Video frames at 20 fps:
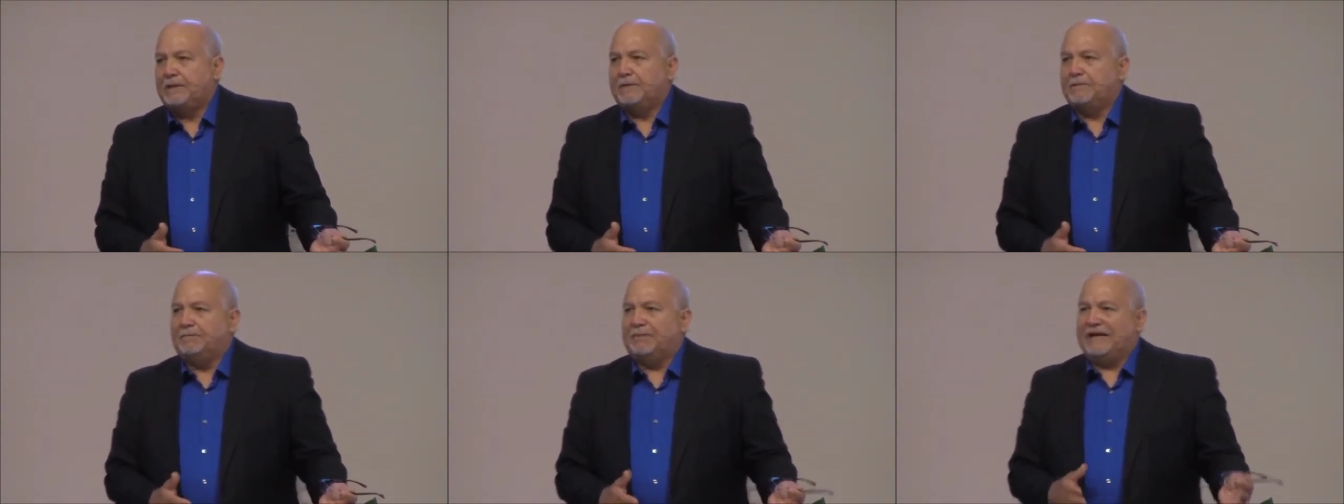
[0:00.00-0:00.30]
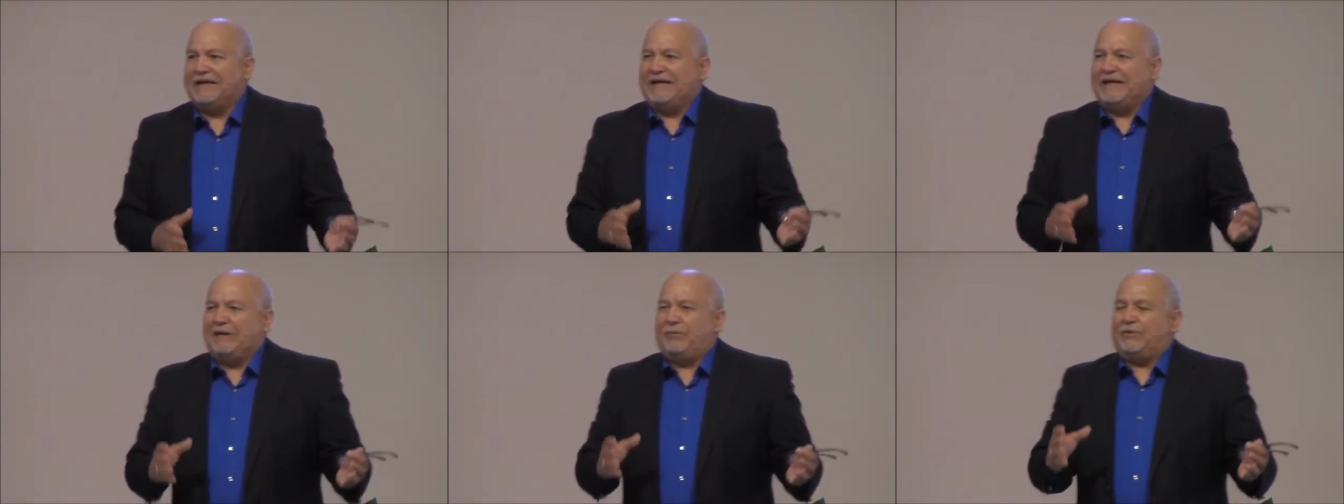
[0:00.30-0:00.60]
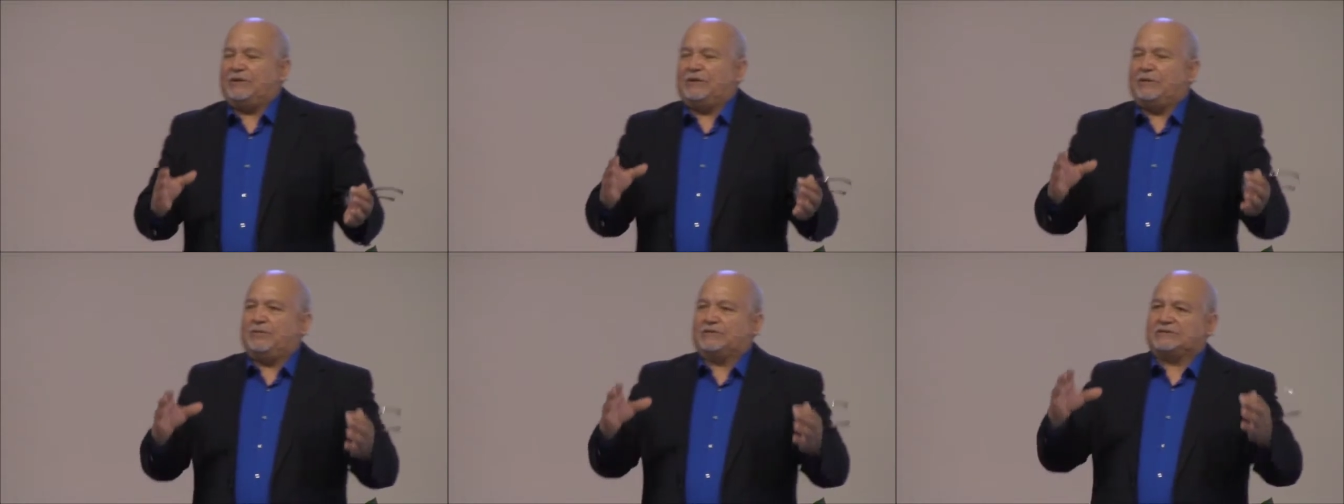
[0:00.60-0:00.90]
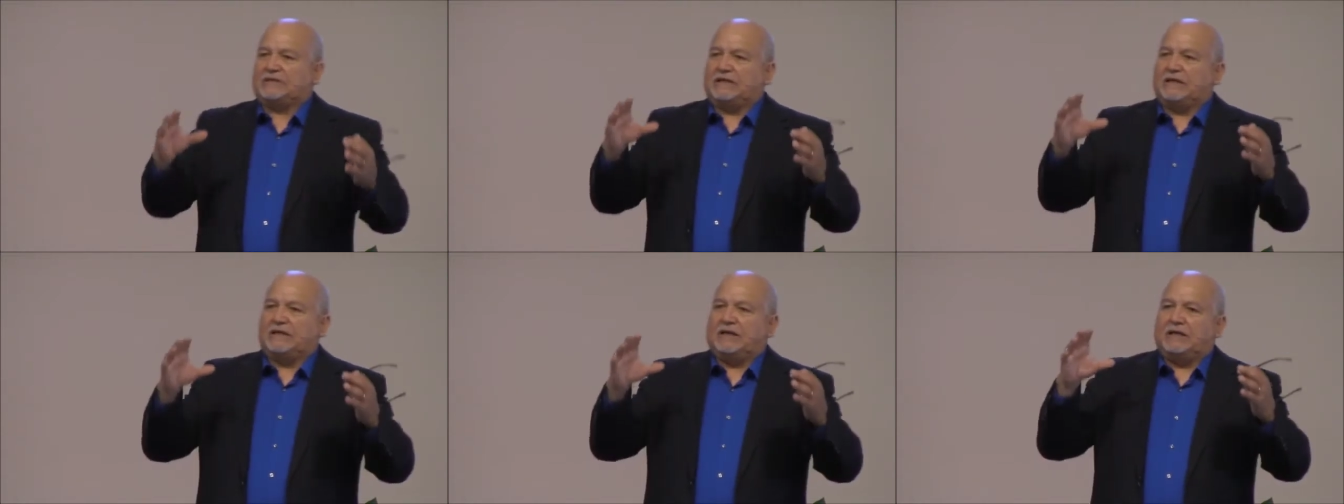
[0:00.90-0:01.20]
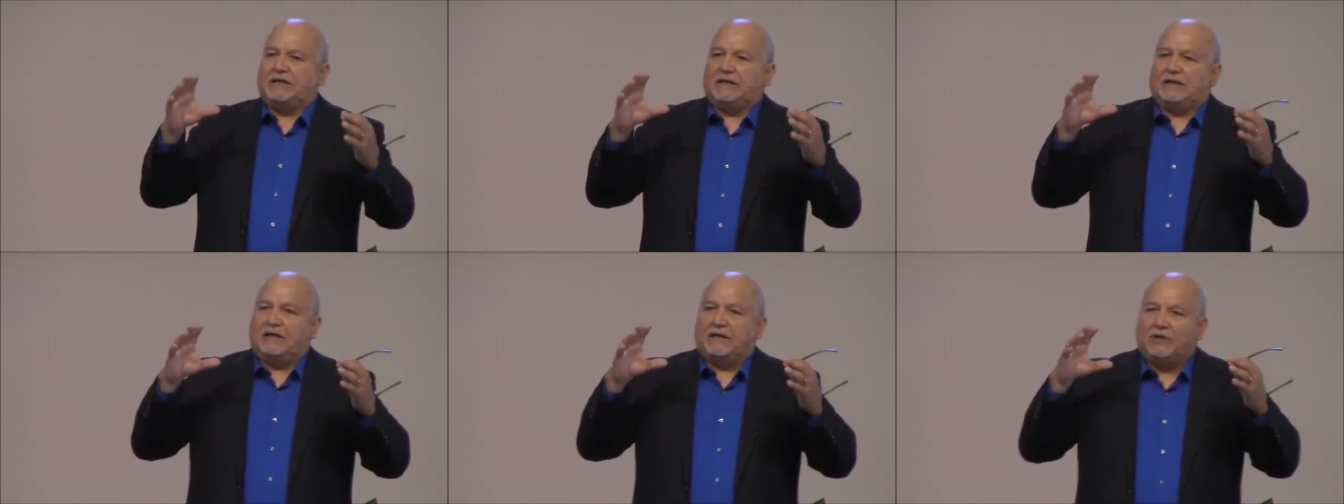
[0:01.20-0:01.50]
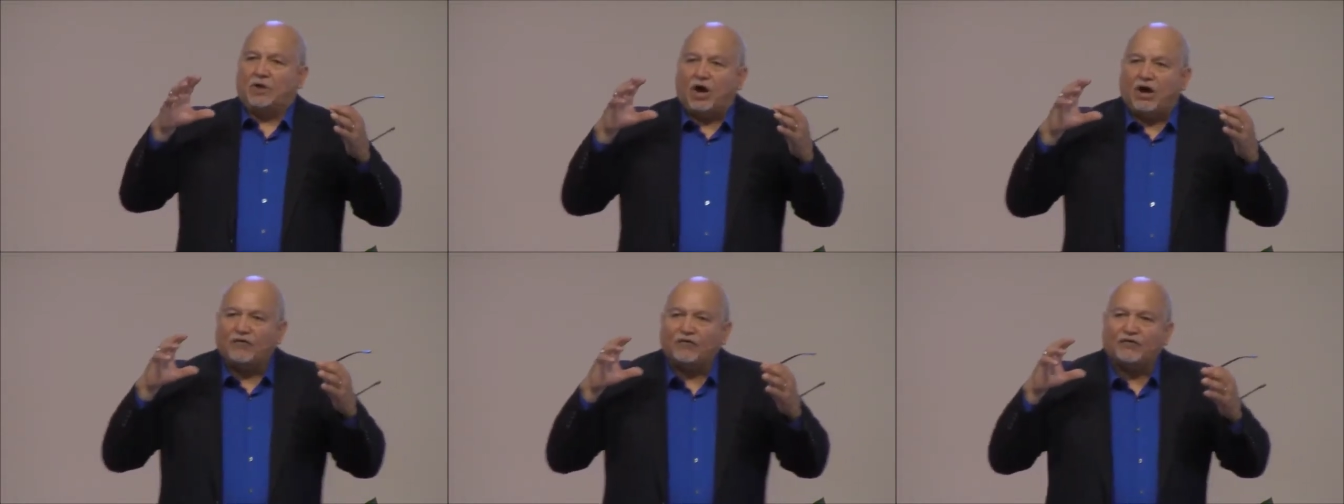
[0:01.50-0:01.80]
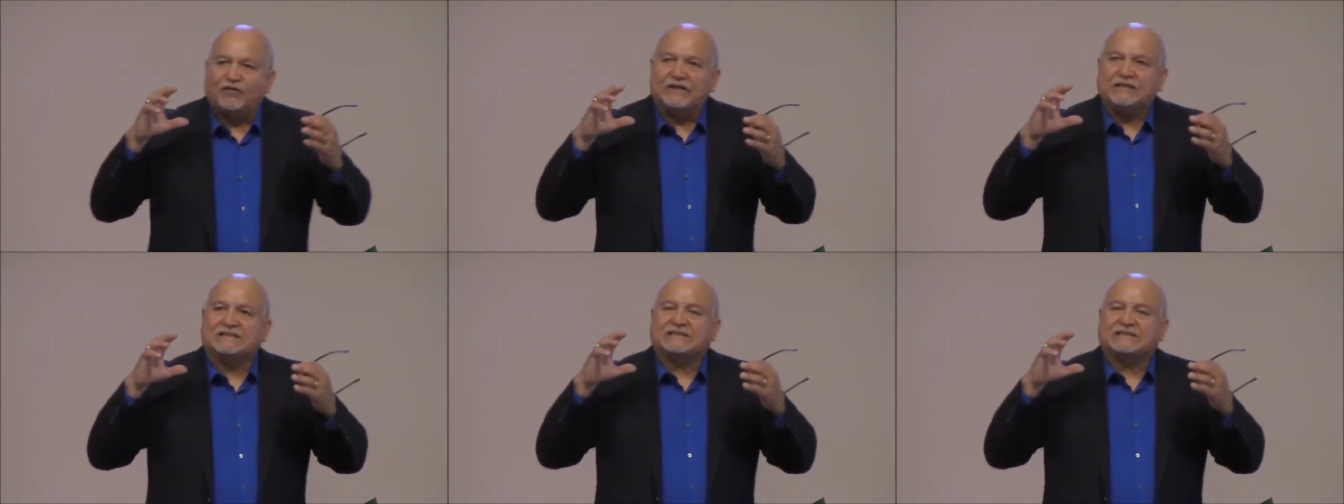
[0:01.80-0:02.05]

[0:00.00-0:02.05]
But it, it was a, a, an offering.